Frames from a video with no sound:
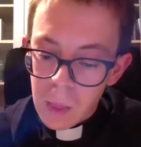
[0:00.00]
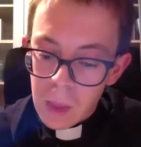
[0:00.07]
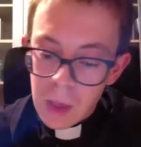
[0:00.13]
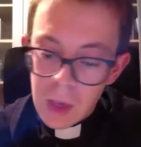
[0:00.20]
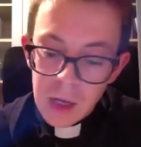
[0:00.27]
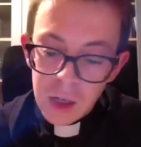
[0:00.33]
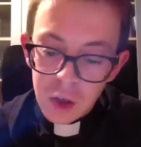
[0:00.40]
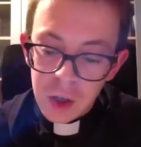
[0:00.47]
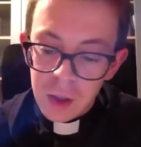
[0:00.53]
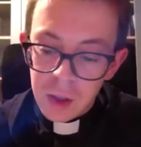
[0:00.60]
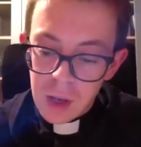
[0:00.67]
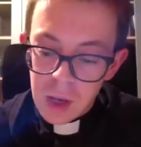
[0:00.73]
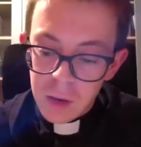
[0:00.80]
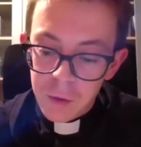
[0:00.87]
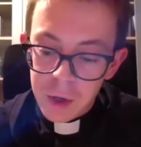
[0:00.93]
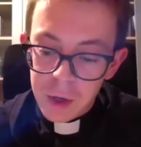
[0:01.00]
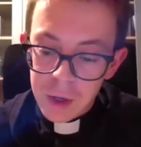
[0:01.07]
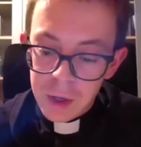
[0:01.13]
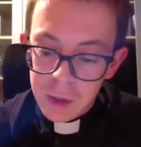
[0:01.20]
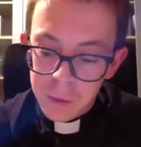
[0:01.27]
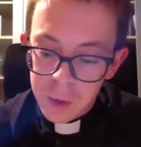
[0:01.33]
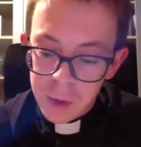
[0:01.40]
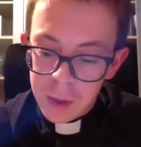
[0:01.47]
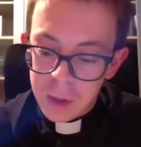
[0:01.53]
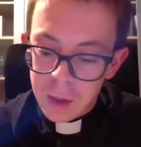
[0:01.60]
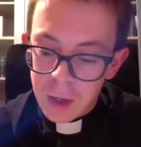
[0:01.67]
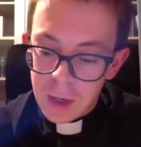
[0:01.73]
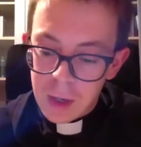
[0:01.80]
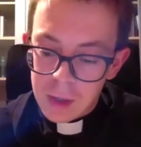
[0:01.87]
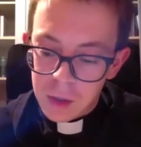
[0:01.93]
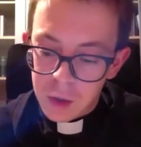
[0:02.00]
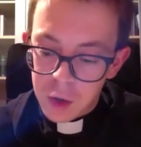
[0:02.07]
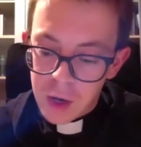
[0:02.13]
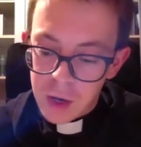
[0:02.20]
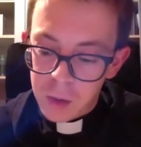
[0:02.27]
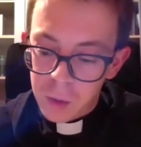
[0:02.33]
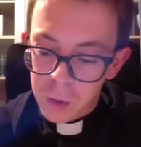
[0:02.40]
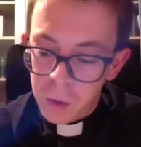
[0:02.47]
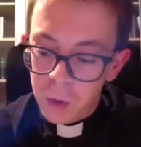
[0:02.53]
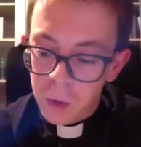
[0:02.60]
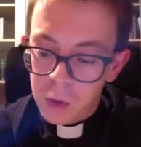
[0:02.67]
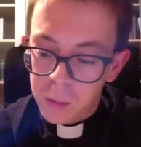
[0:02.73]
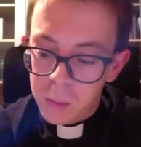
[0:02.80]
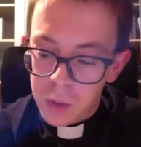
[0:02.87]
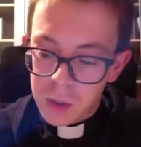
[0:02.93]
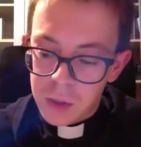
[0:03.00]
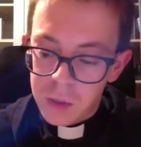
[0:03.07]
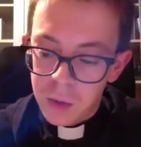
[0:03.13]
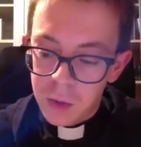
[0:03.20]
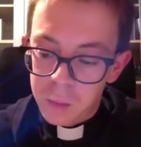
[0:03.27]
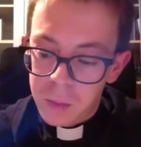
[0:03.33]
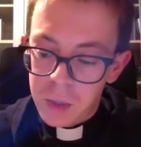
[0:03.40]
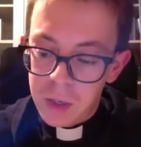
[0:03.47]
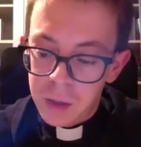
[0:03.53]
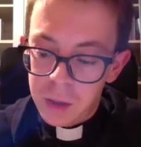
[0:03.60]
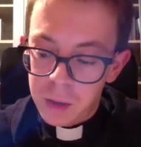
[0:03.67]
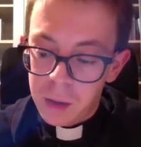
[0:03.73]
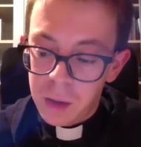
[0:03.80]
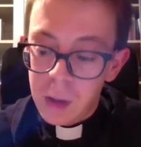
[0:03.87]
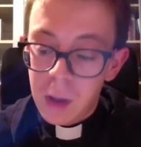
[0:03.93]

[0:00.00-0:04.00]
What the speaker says: Each and every individual has a right to hold a personal opinion.